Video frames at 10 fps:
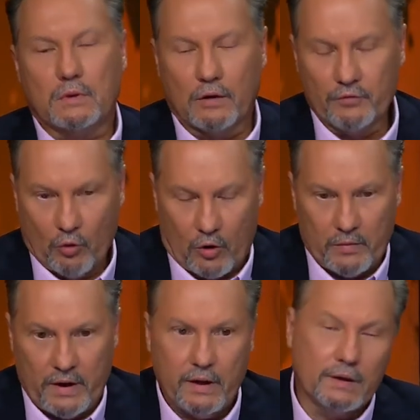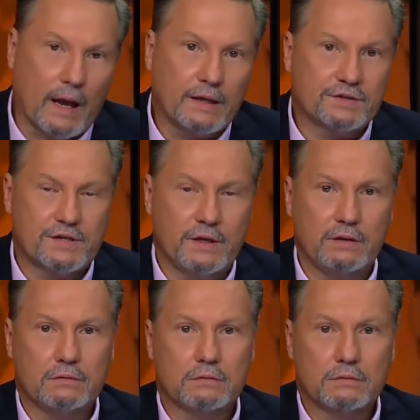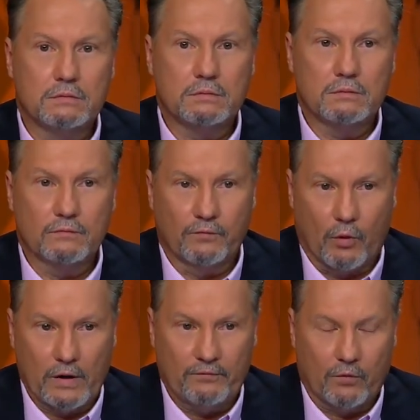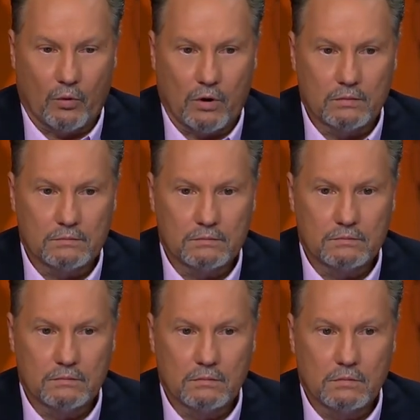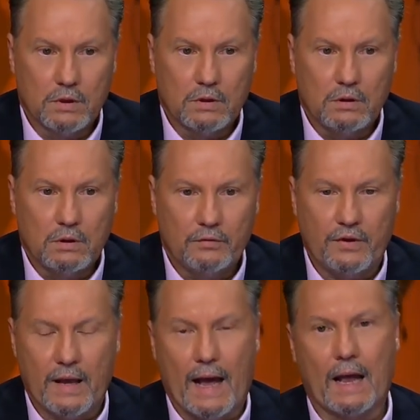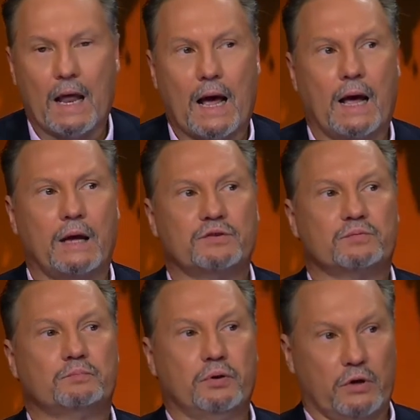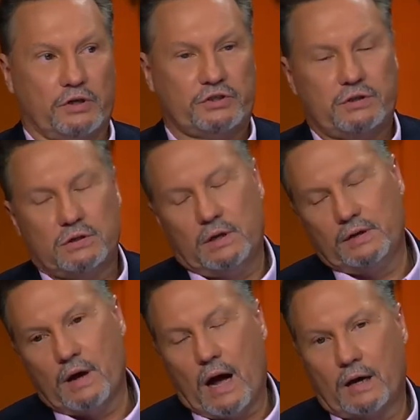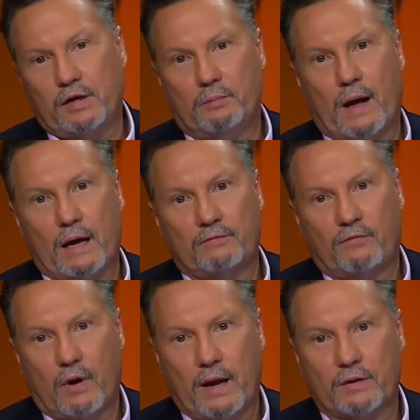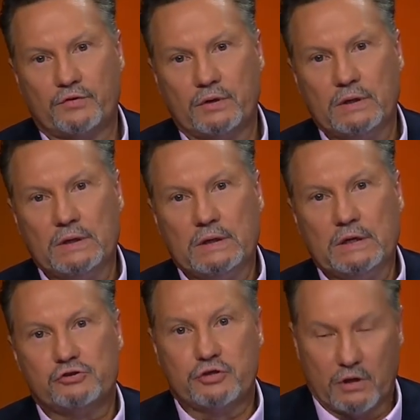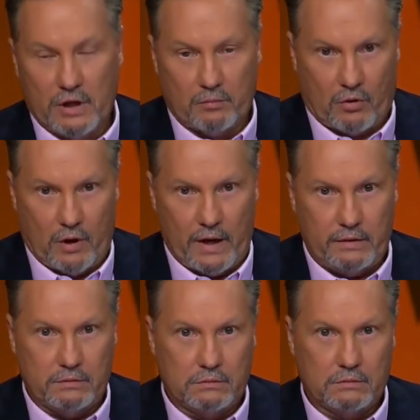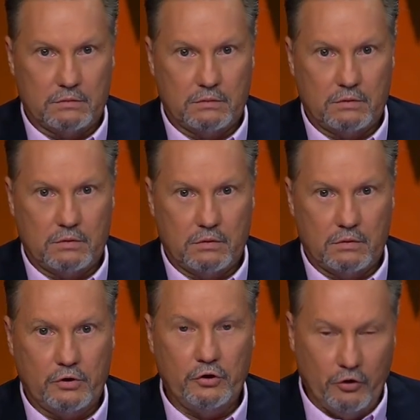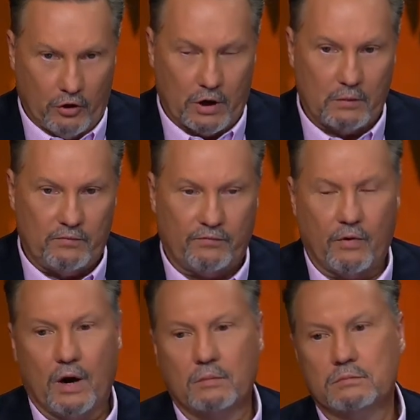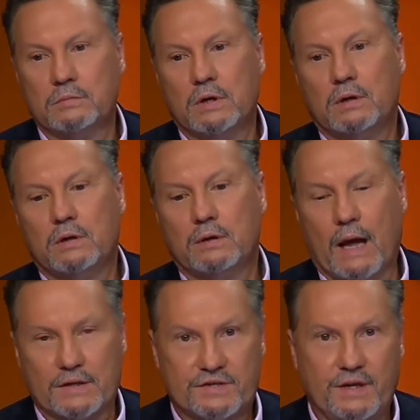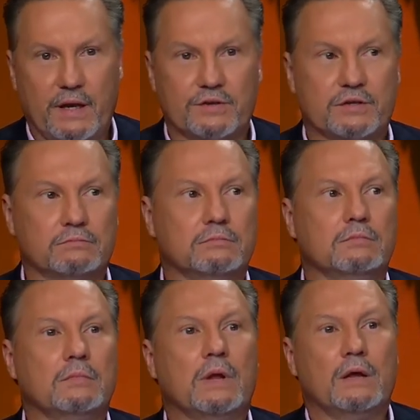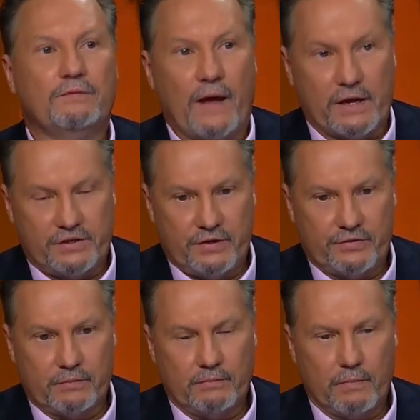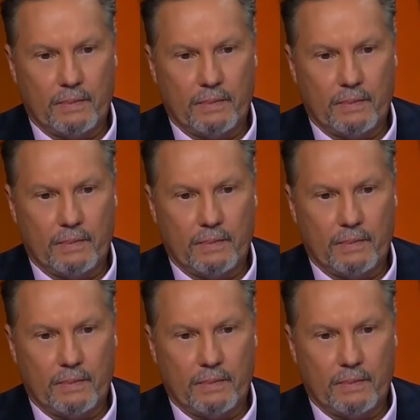of Normandy in 1944, the Allies' push into occupied France to liberate Europe from Nazism and Fascism.